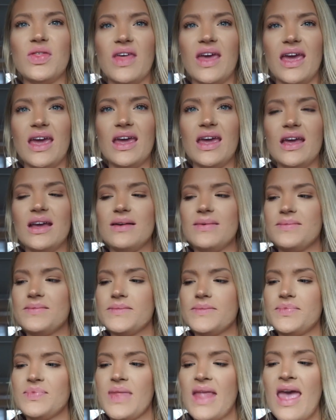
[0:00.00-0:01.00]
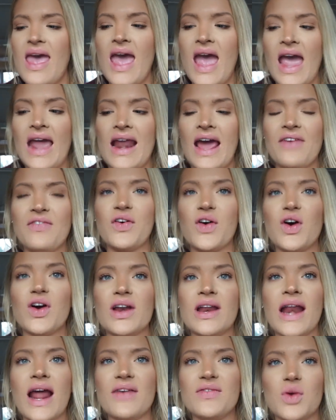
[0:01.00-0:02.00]
thing, and I've
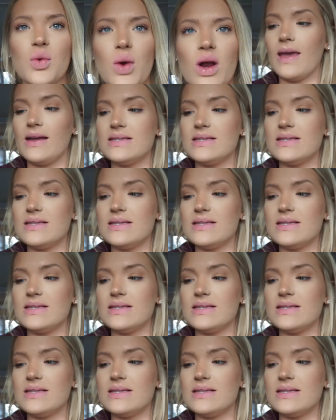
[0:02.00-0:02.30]
heard it everywhere.